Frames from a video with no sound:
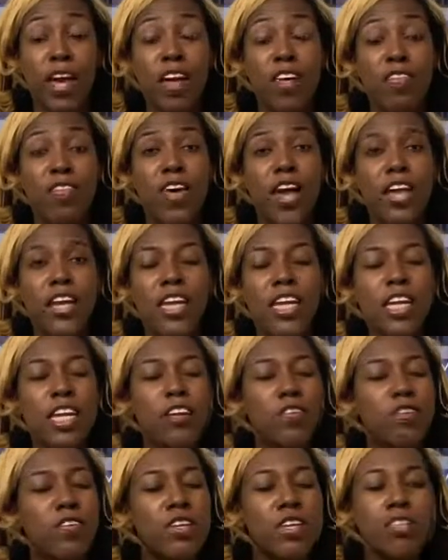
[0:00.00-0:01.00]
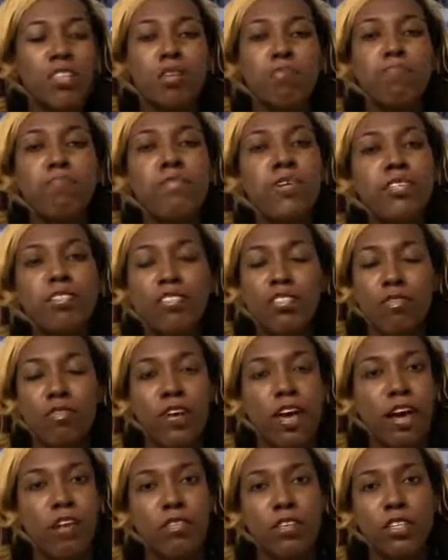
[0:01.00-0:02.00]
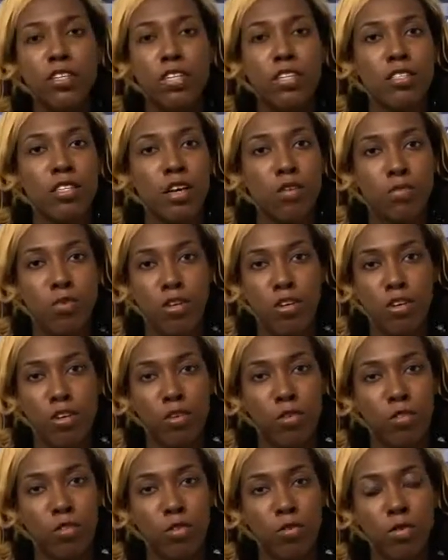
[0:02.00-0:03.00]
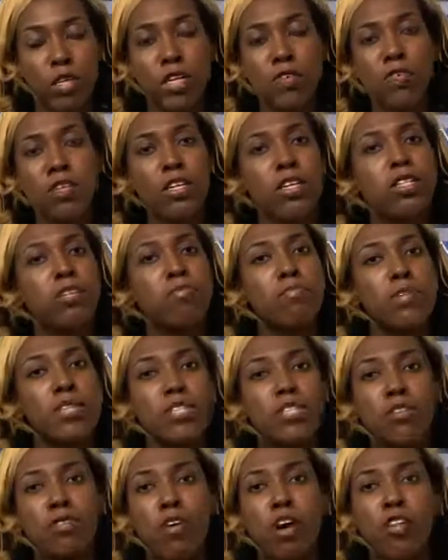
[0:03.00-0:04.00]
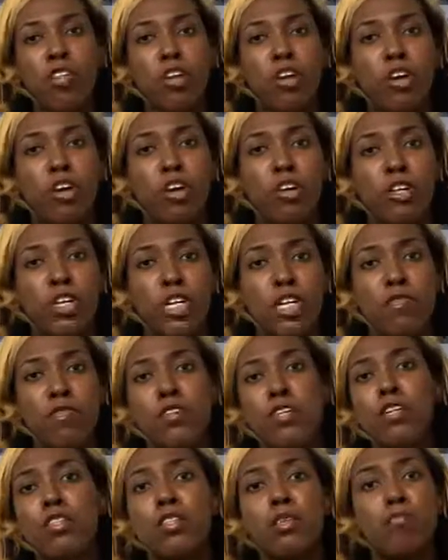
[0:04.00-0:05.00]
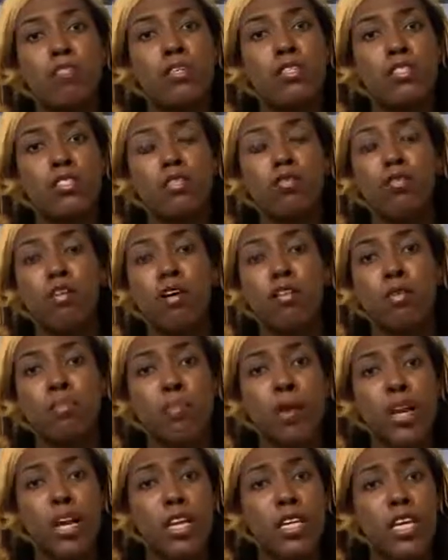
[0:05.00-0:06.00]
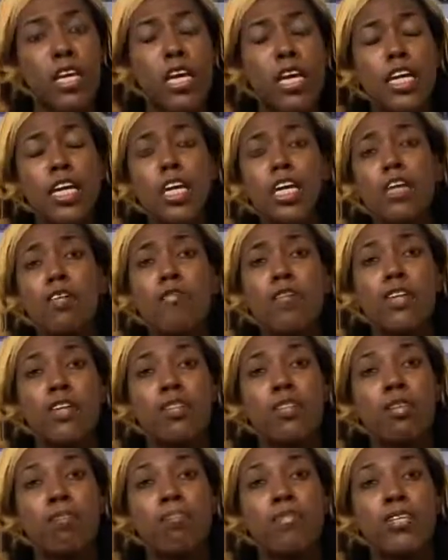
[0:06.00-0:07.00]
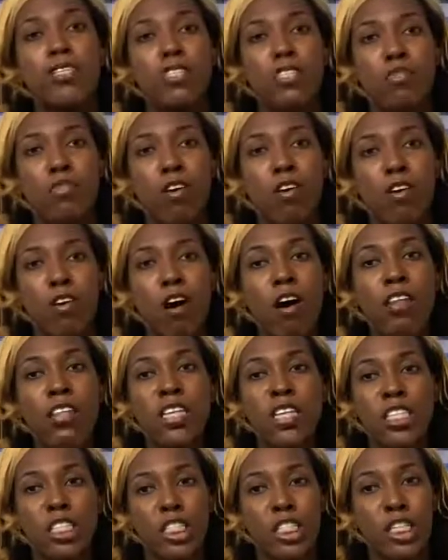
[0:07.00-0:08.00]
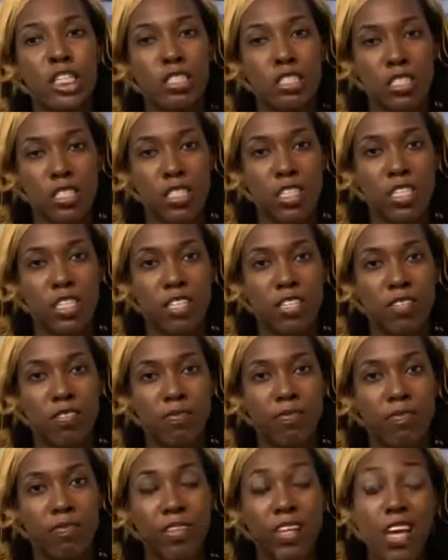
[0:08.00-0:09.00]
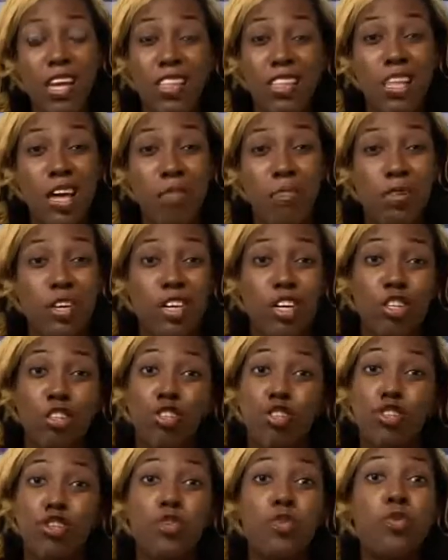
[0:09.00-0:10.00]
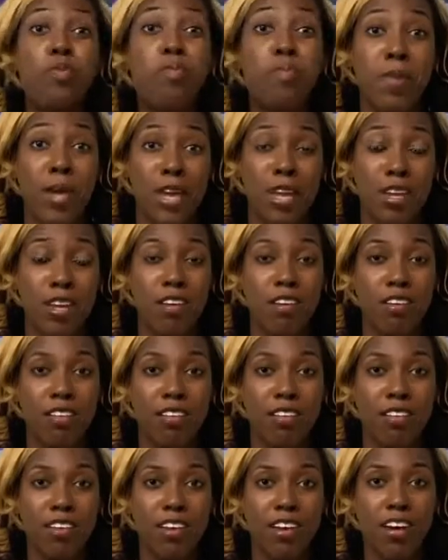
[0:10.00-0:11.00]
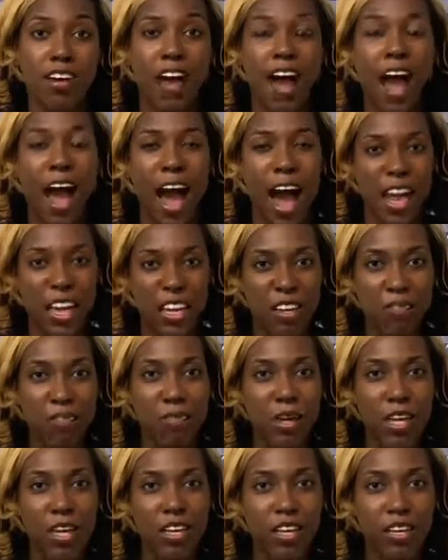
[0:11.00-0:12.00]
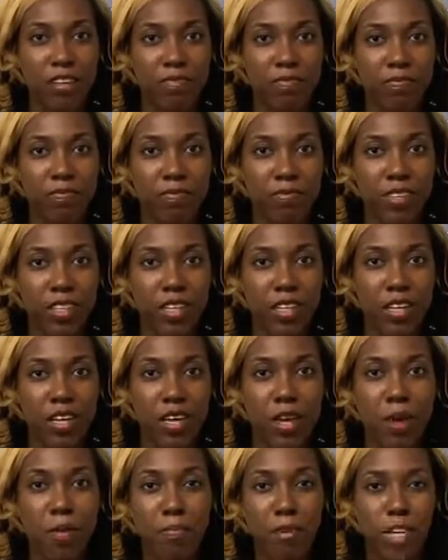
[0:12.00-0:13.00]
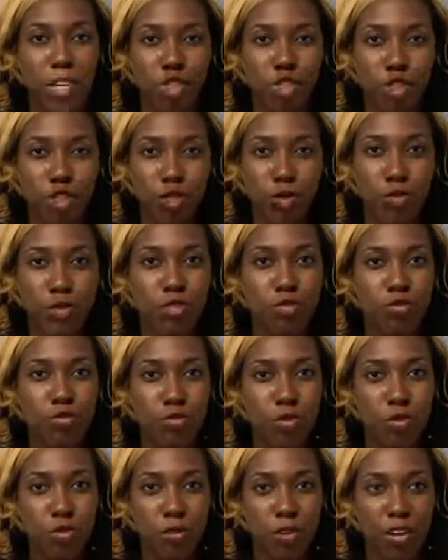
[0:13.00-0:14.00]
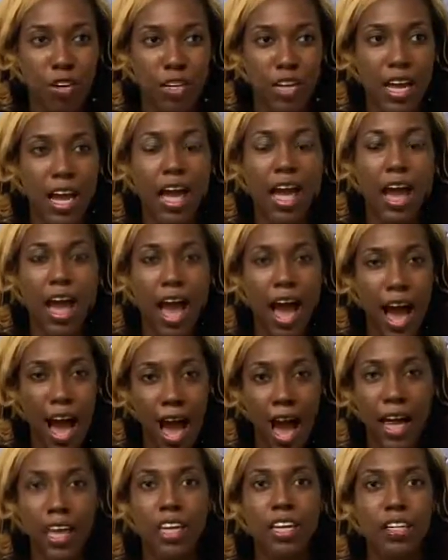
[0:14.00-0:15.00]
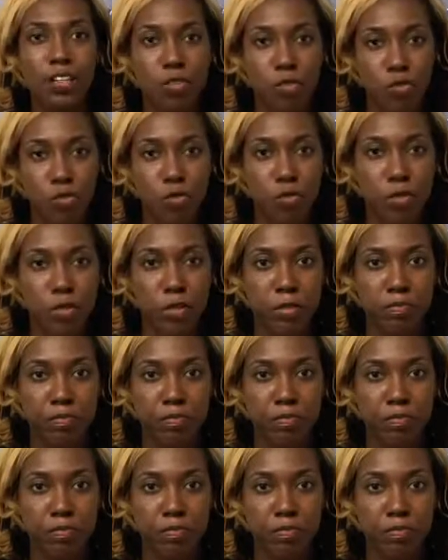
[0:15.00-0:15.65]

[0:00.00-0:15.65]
that even in the midst of everything that we go through, even in the midst of all the hurt, even in the midst of all the pain, even in the midst of all the uncertainty, that because you made it, I can make it. Because you endured, I can endure.